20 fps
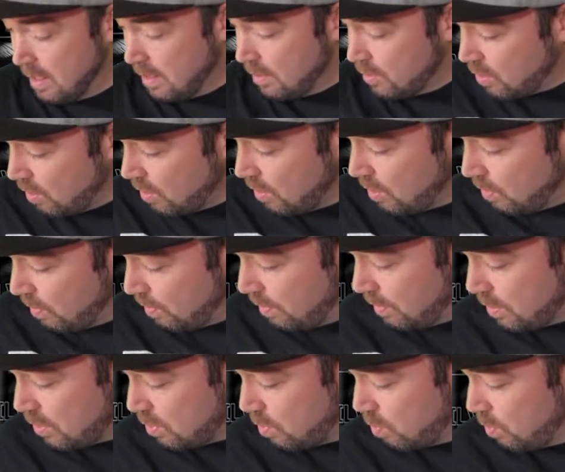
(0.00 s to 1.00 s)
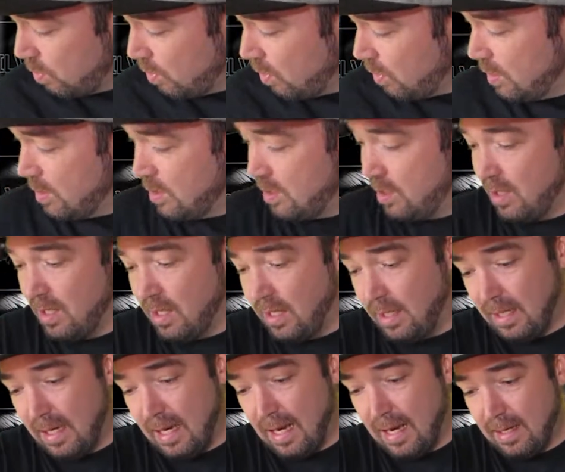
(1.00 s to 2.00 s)
So this is
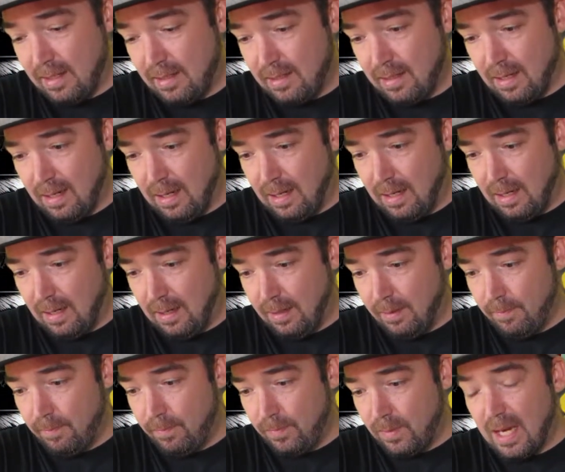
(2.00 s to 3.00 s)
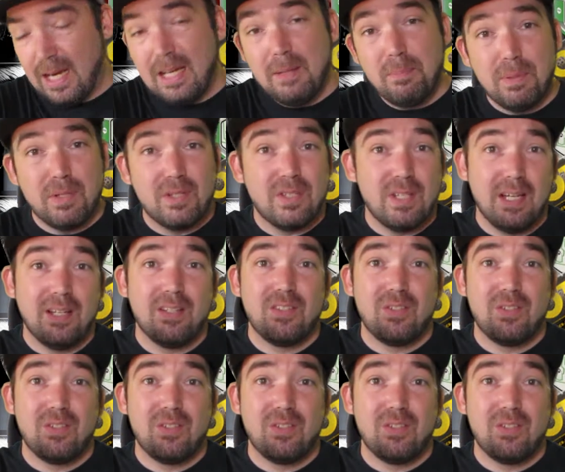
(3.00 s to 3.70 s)
sitting at 8%,